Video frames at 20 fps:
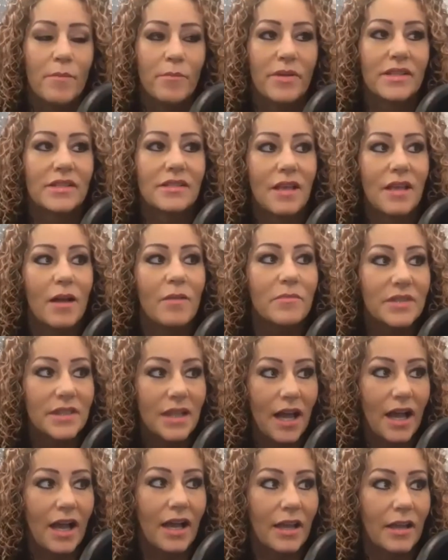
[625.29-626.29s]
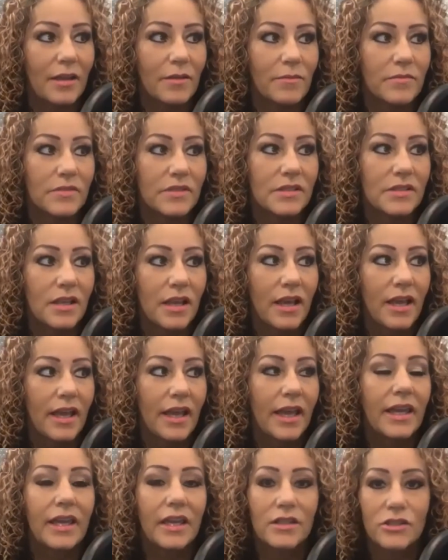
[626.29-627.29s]
But sometimes
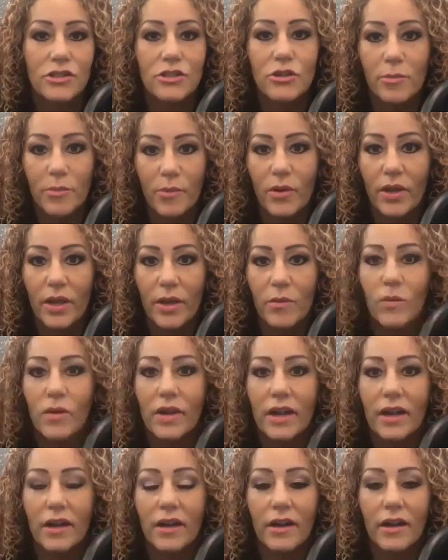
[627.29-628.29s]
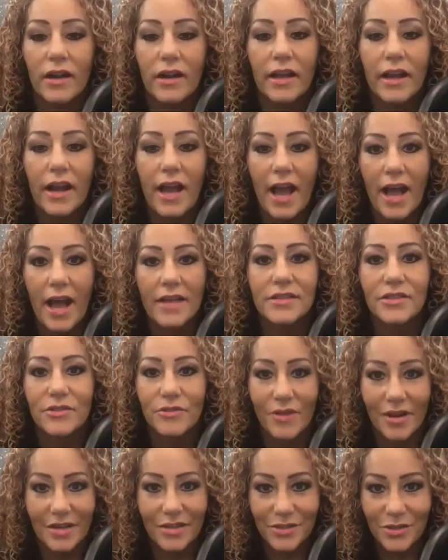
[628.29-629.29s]
it gets to a point where it has to
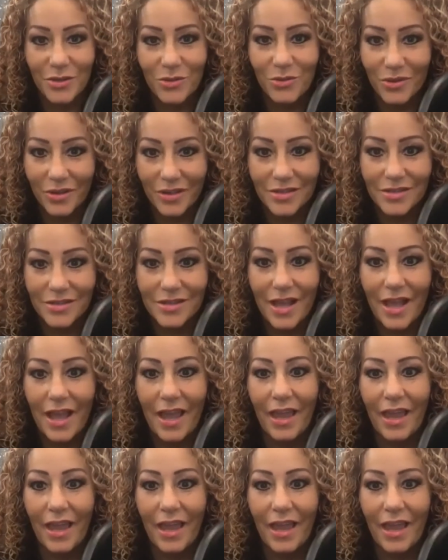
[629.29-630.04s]
run its course.